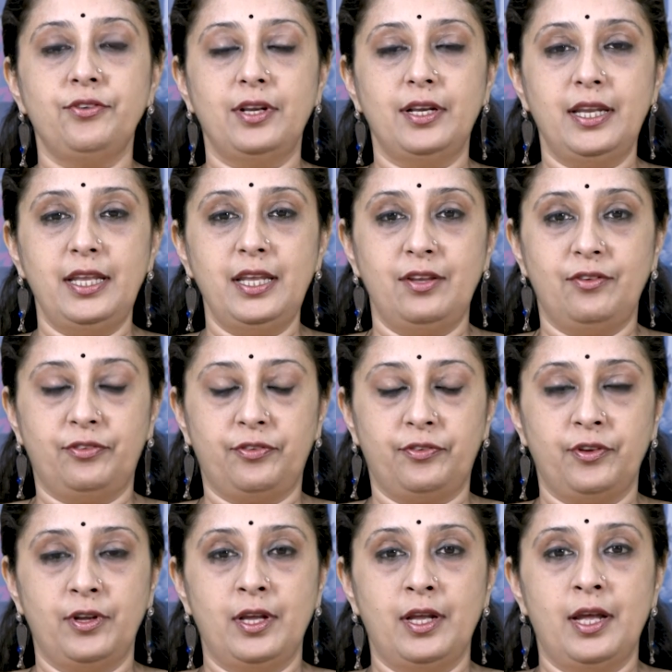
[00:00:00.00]

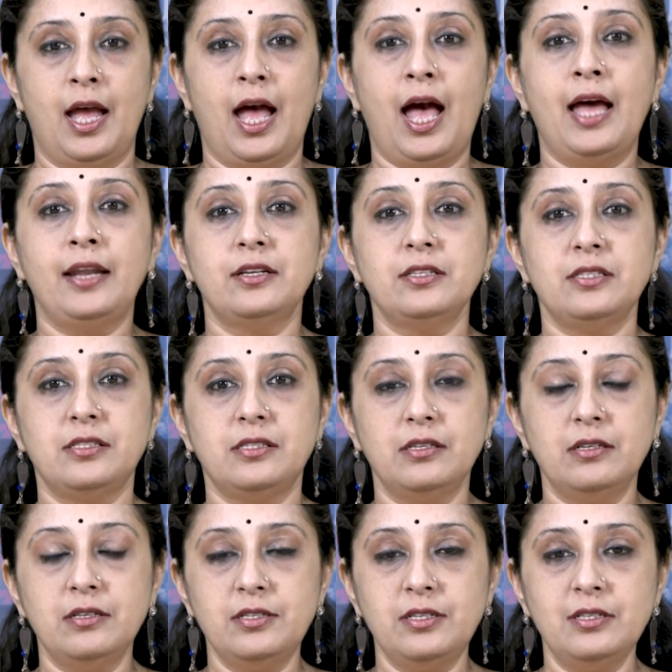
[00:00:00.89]
relief and a
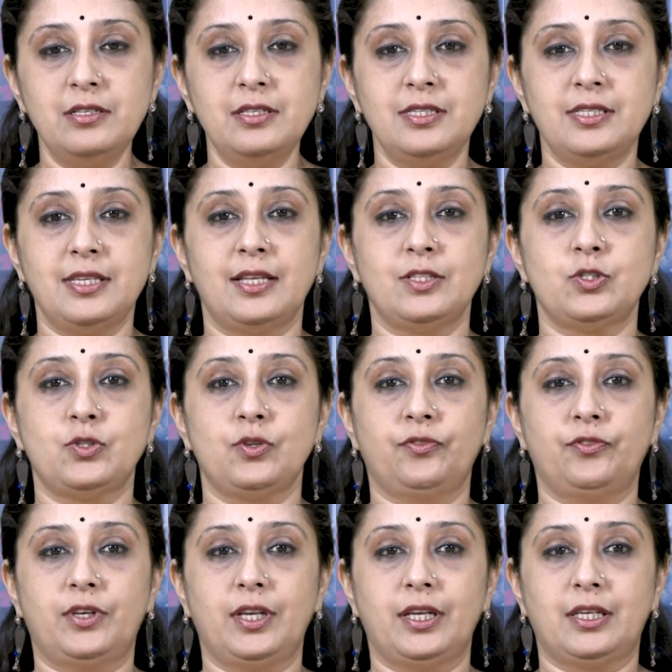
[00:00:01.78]
certain sense
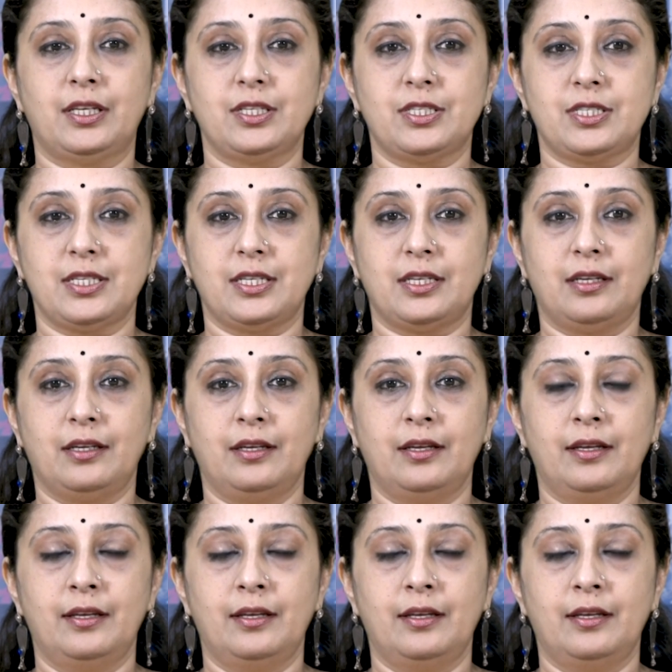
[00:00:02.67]
of dignity,